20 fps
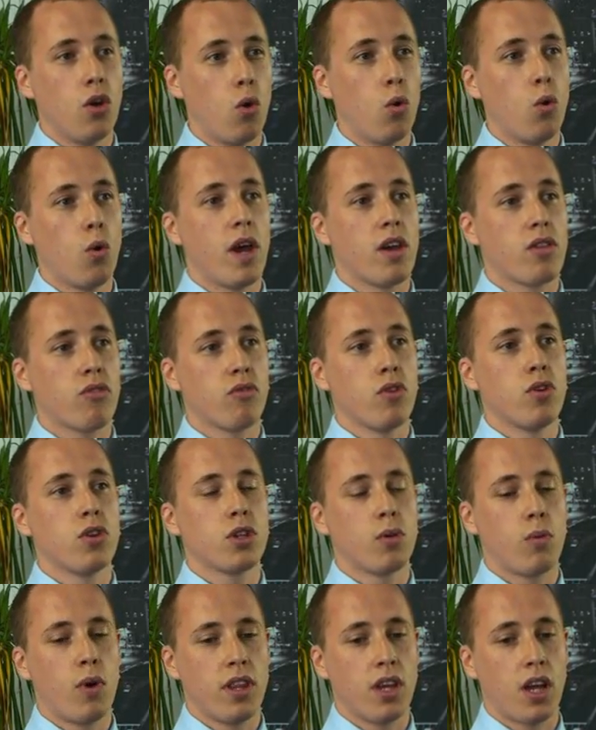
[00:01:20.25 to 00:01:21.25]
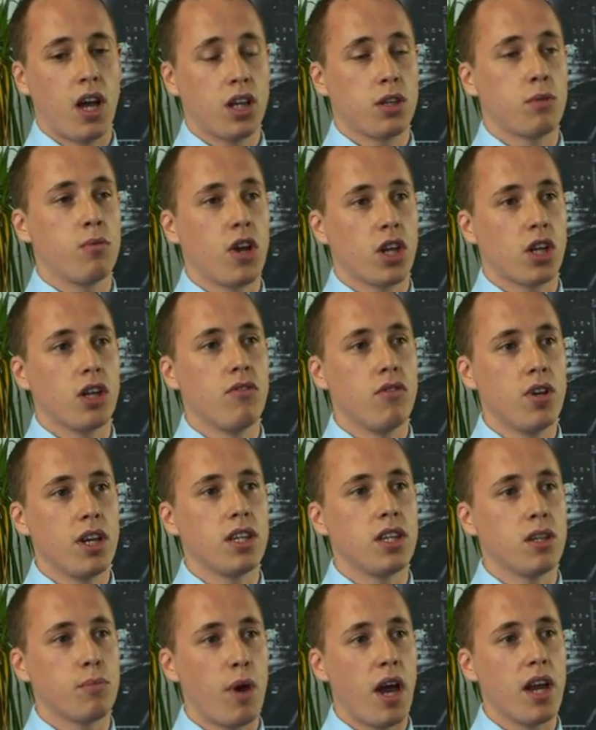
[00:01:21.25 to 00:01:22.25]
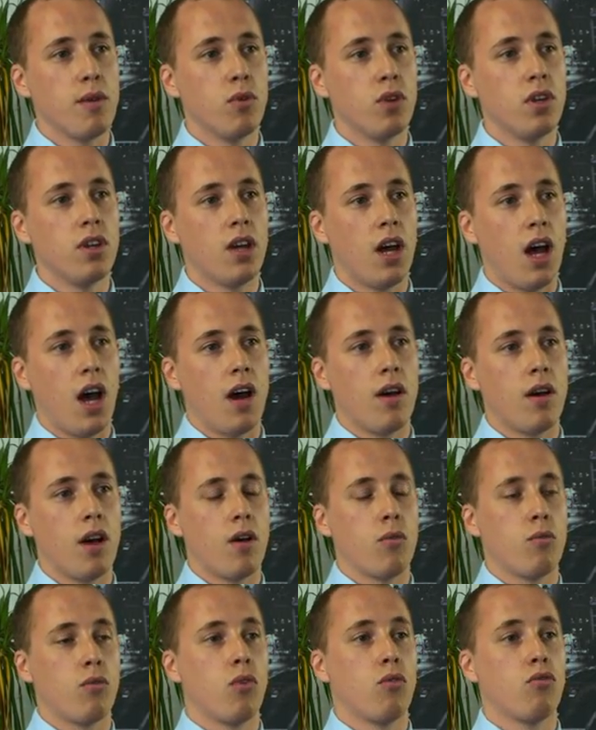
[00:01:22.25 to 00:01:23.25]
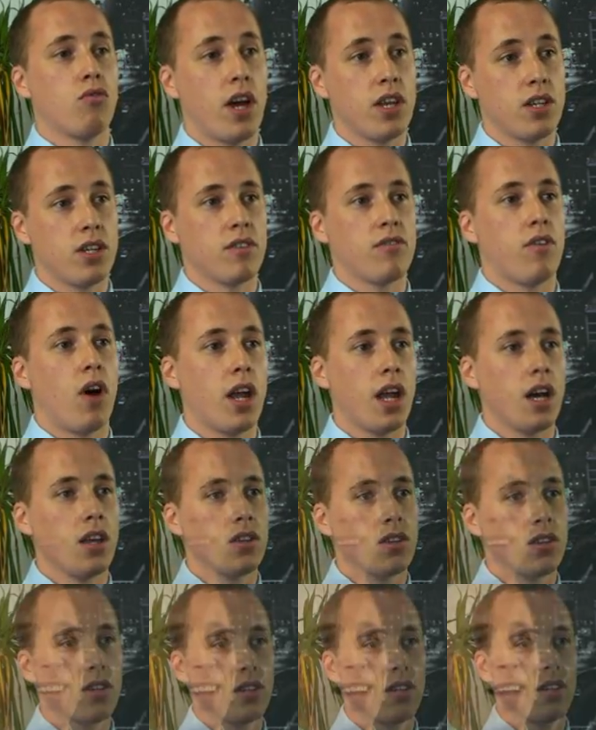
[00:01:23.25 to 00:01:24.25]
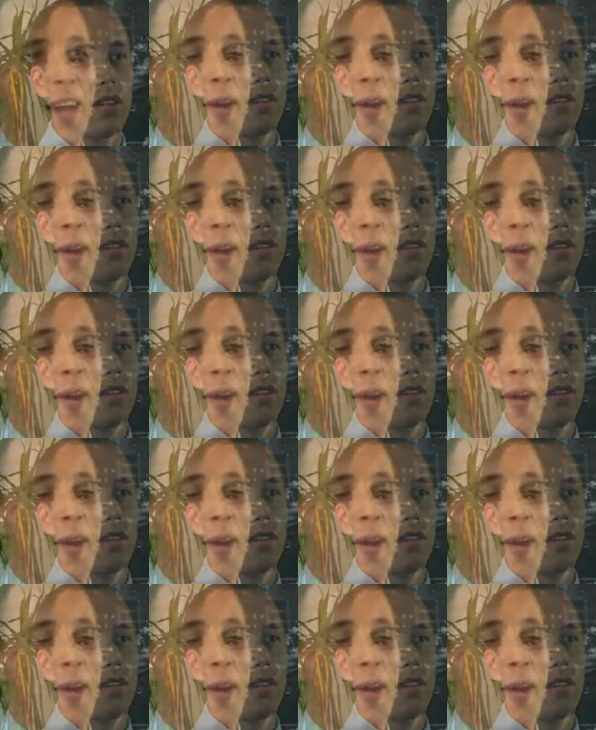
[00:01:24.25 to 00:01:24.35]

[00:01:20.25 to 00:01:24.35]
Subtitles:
all the way through to when the customer actually releases payment or raises finance.